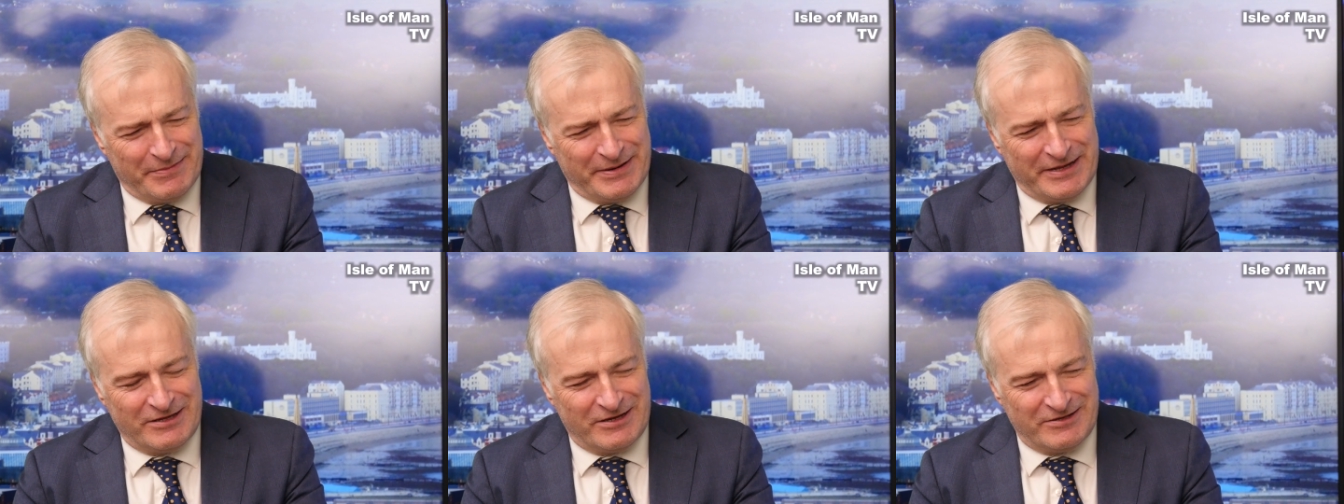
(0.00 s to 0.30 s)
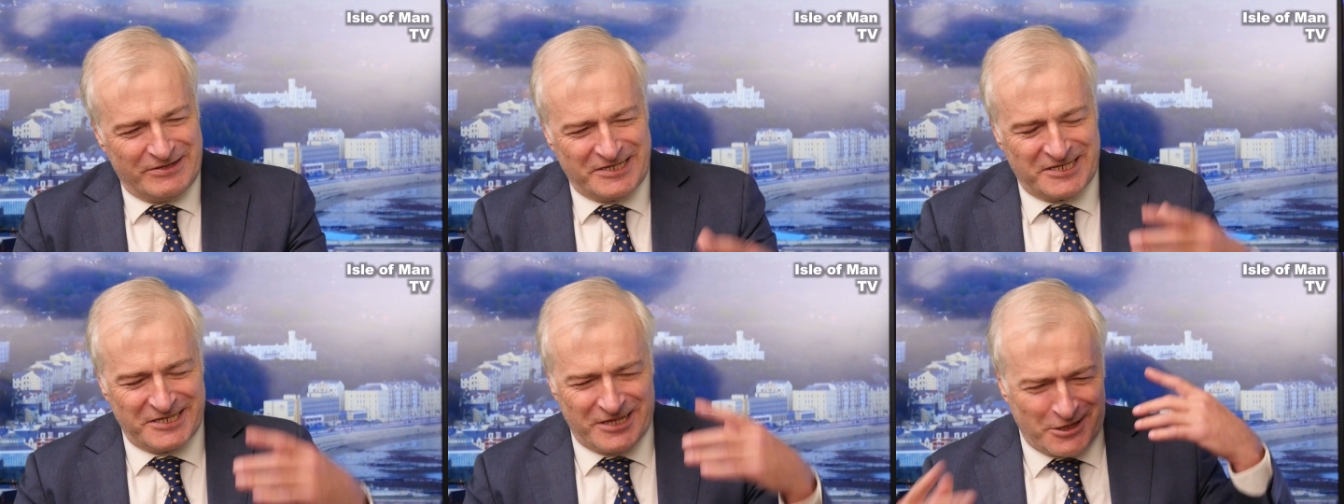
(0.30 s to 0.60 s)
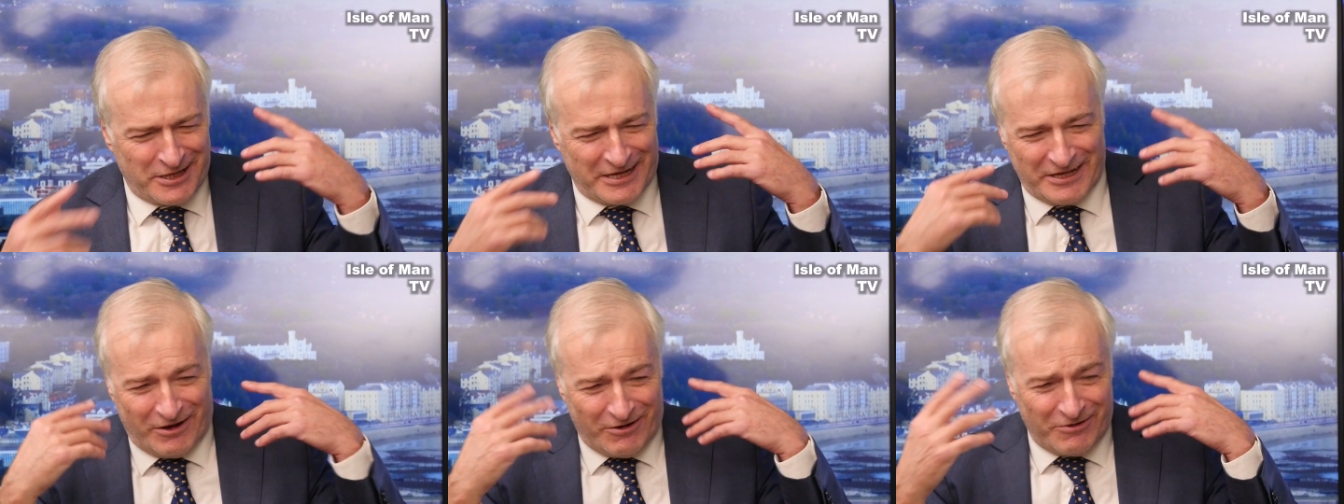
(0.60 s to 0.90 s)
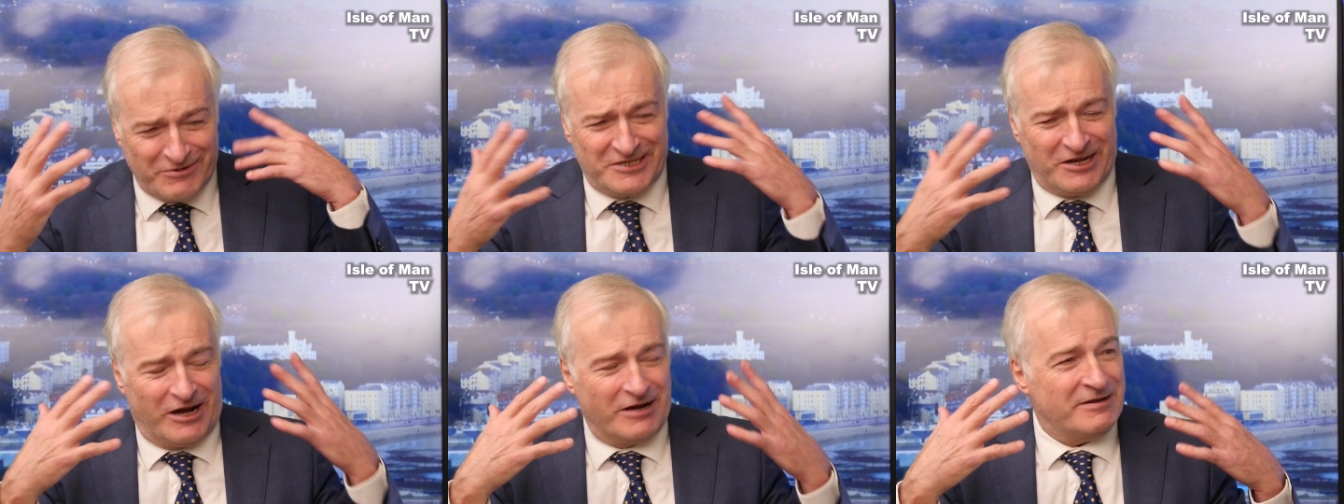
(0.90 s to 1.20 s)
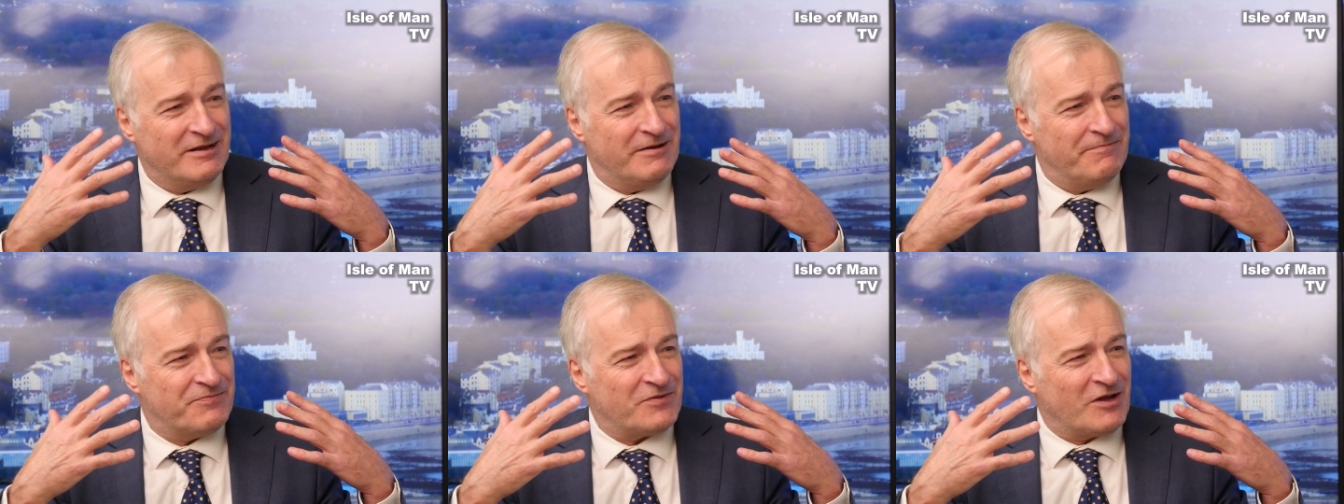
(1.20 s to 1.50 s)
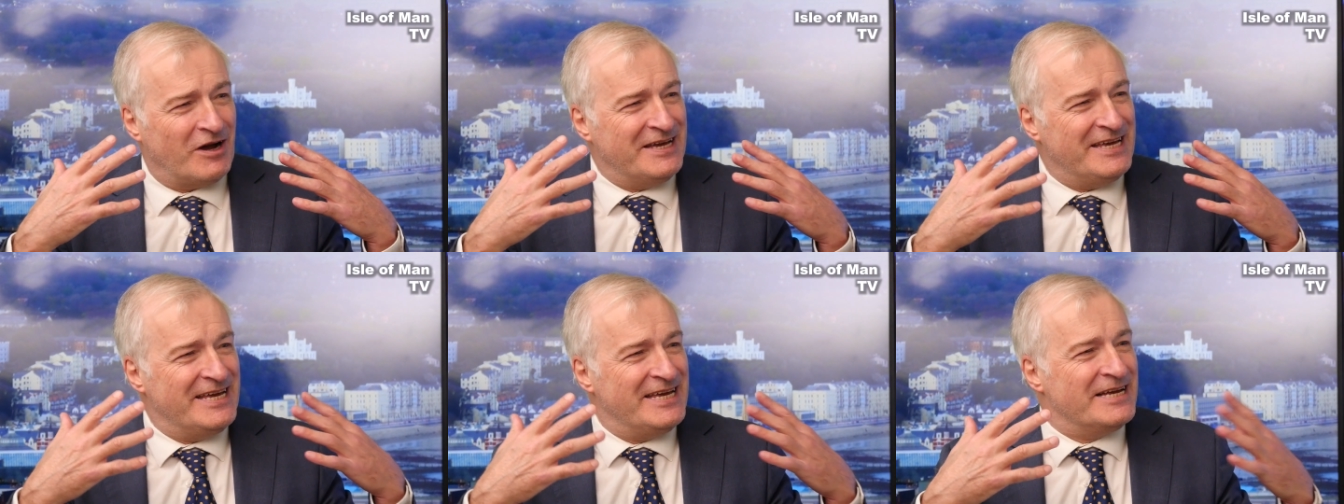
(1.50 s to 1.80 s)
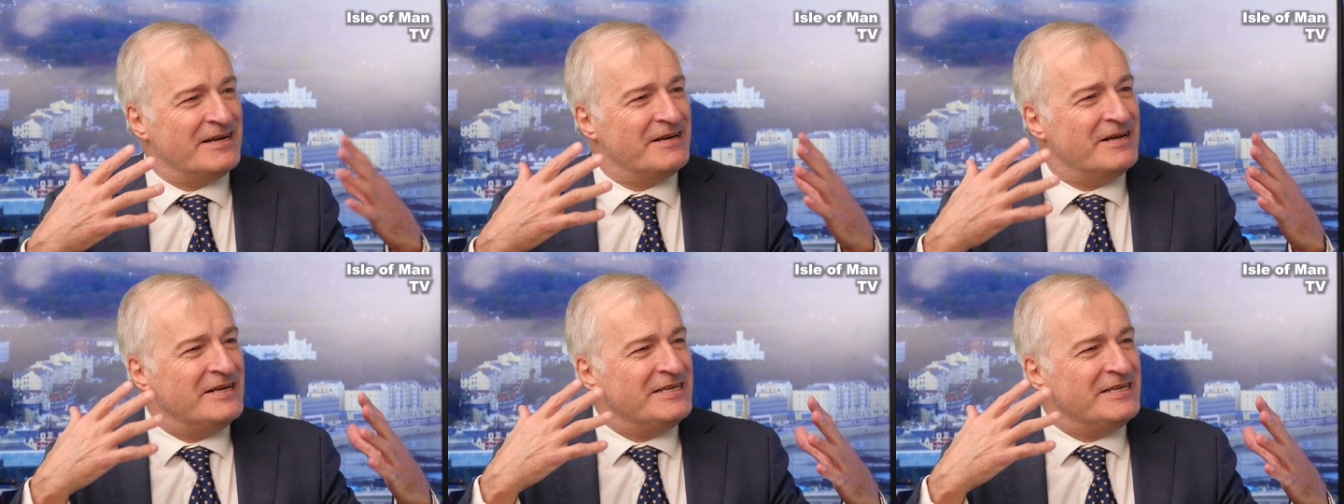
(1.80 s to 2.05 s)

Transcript: I mean, this is nothing so that that's I, radar. I hear.